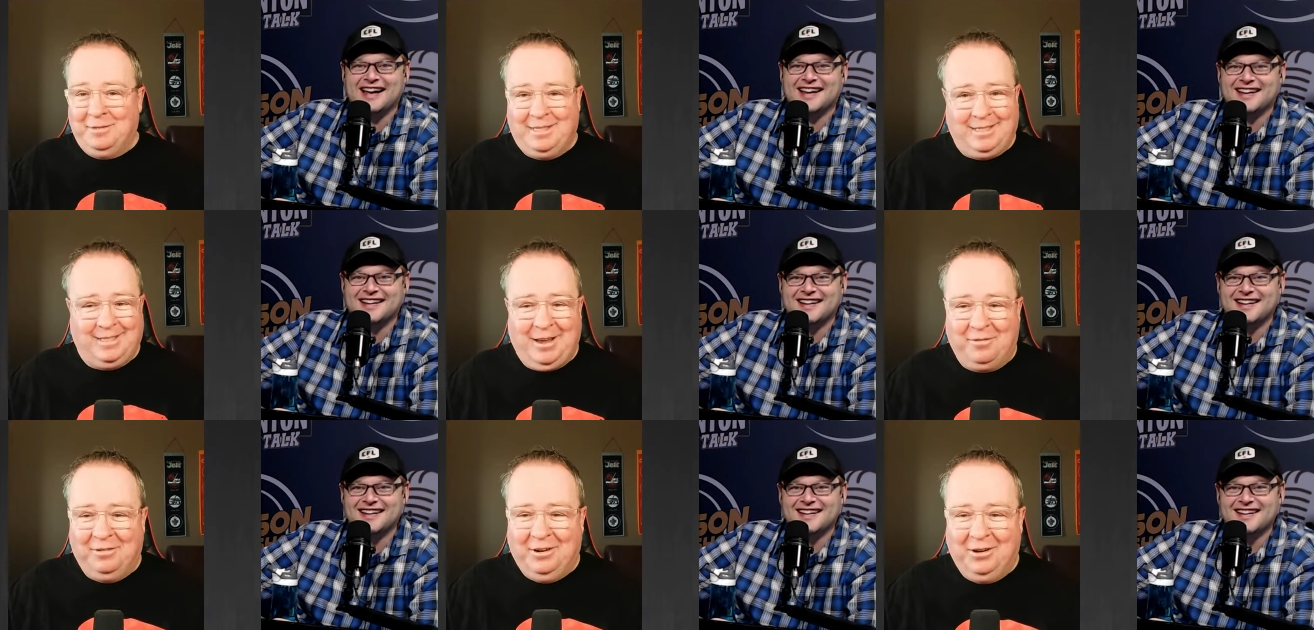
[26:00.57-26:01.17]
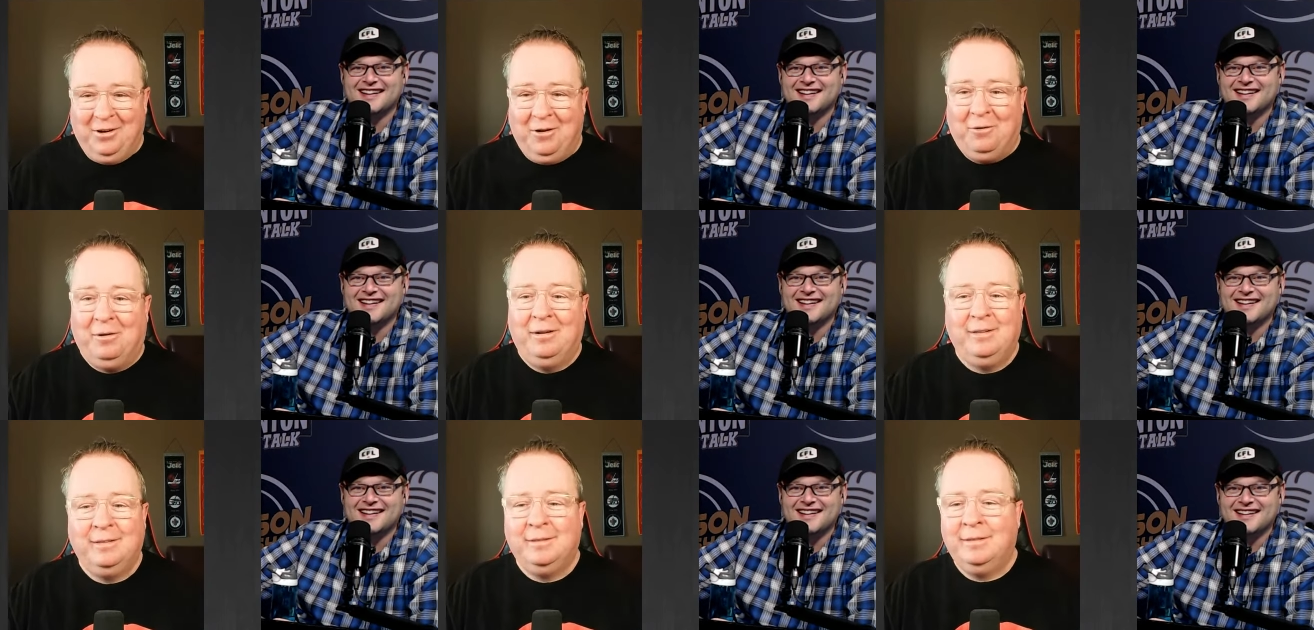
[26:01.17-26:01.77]
Speaker 1: I was seven and
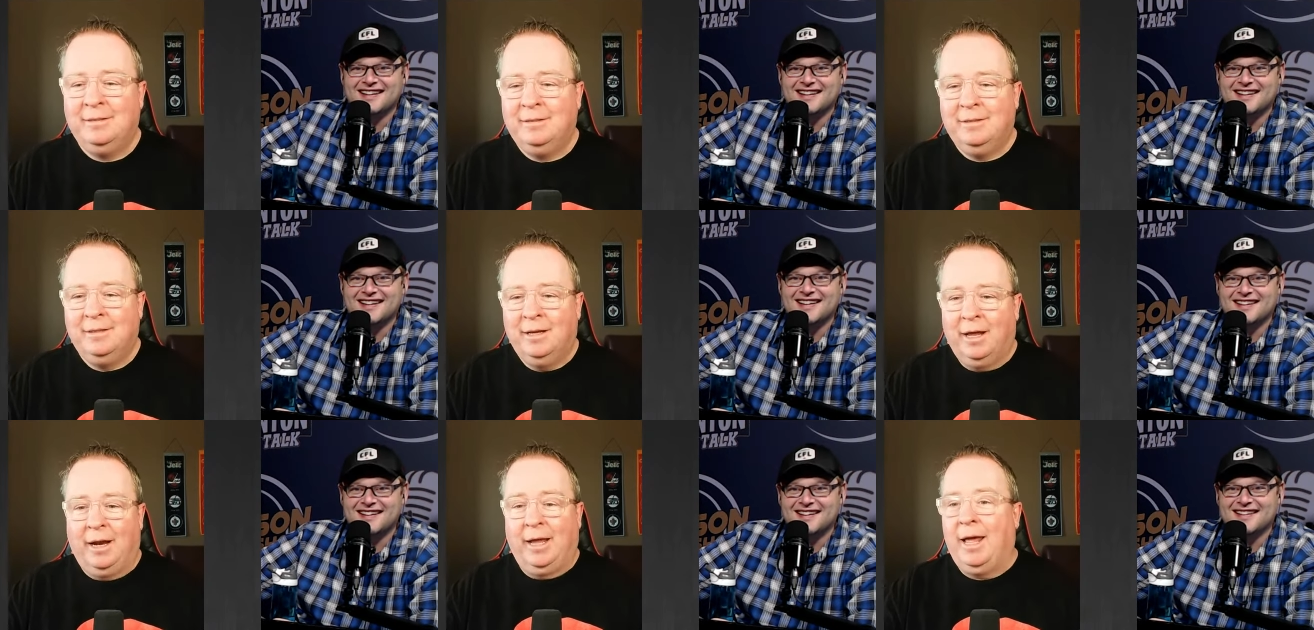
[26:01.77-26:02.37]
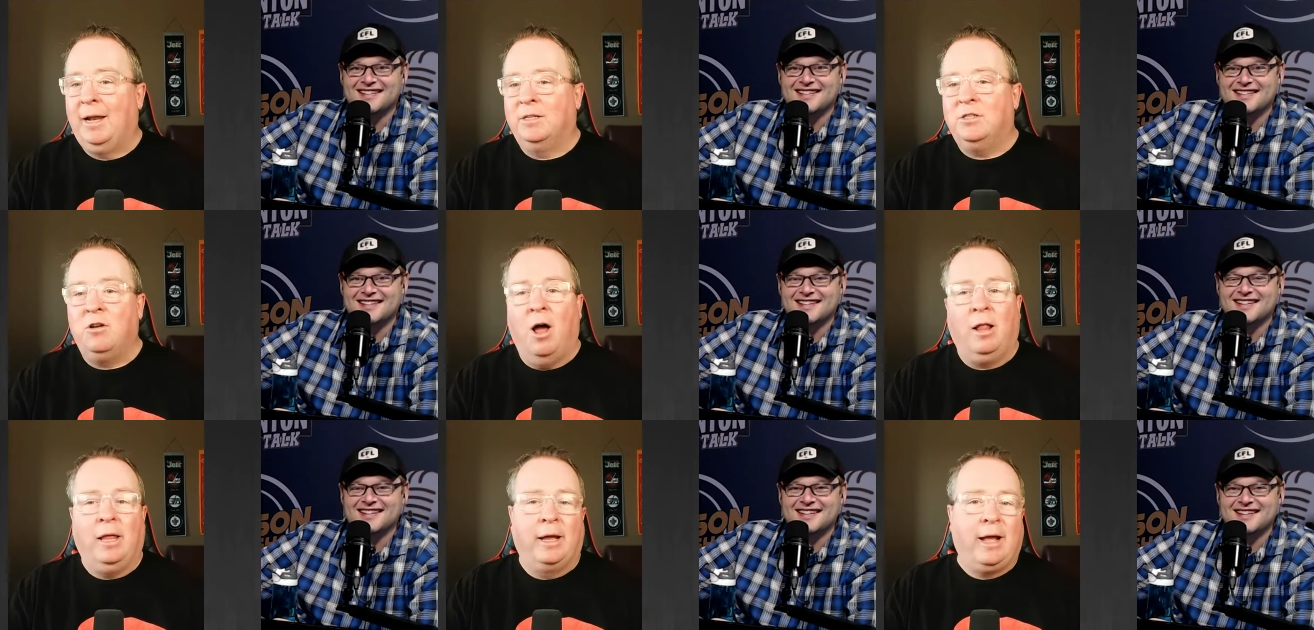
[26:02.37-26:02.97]
zero. Oh. And again,
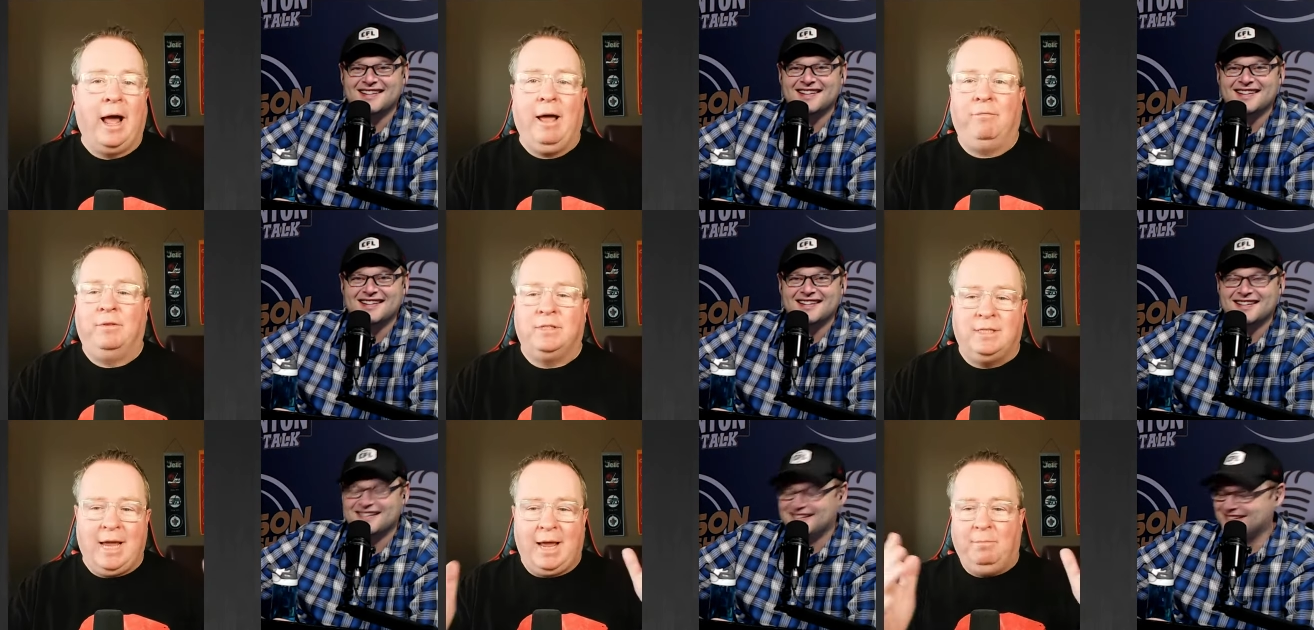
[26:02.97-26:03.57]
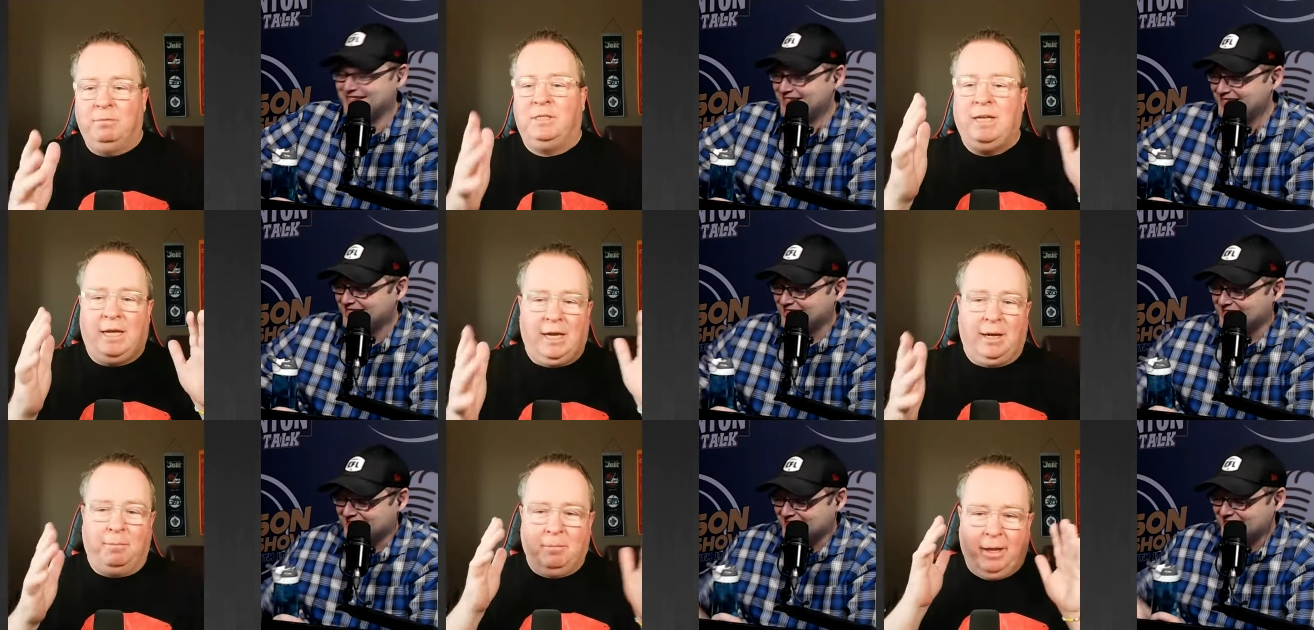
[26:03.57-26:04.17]
it's not like I have the same
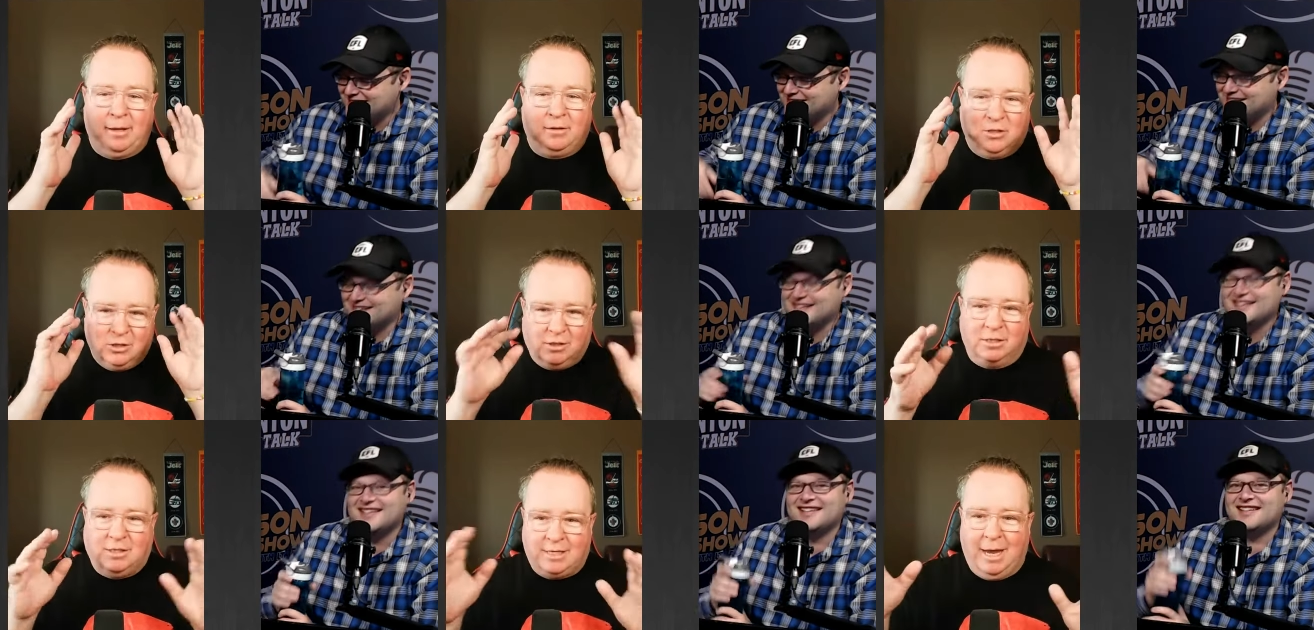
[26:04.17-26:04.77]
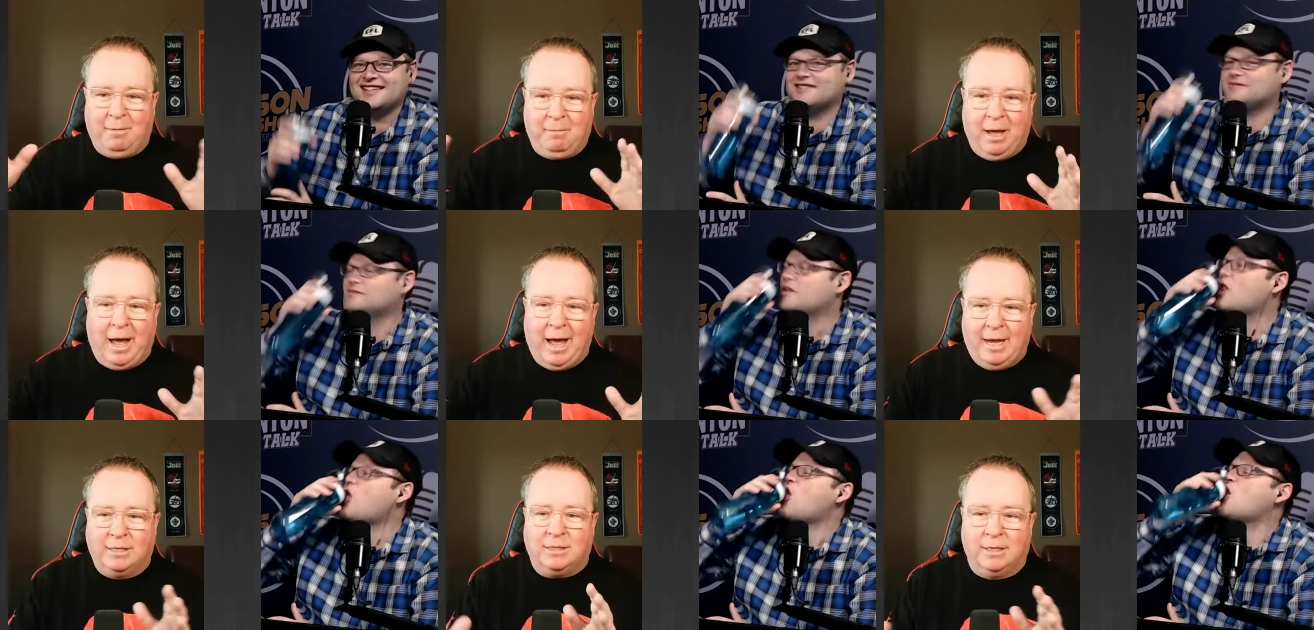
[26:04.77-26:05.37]
team, like just the same
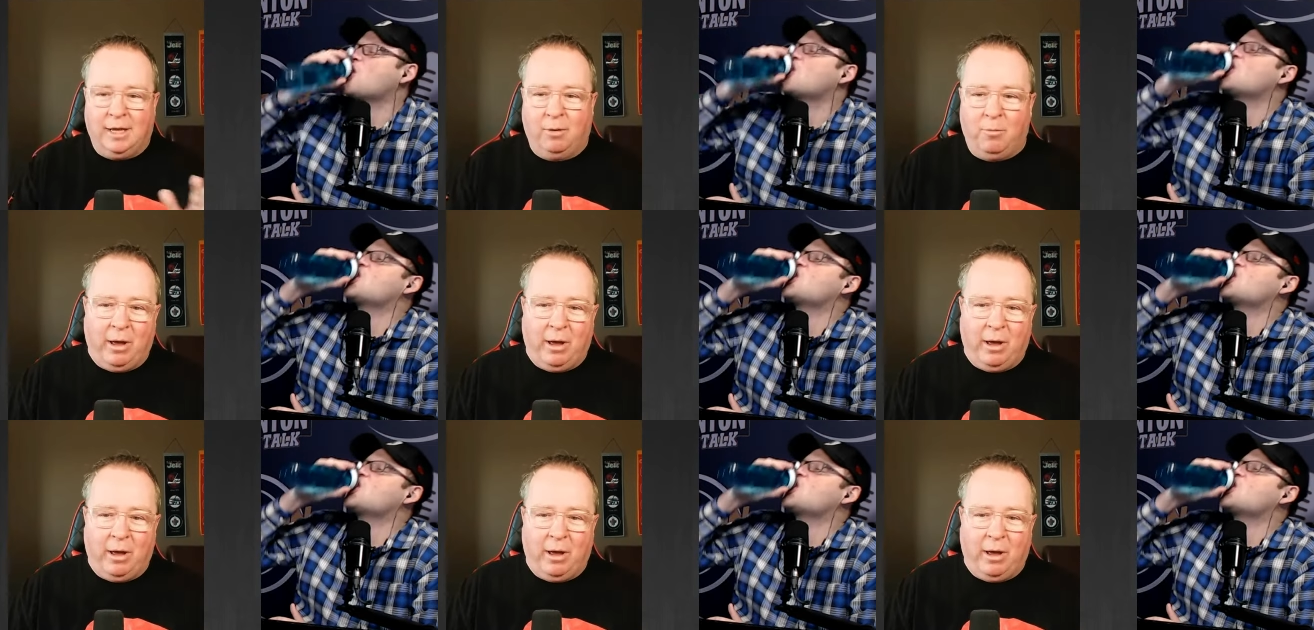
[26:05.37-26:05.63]
guys,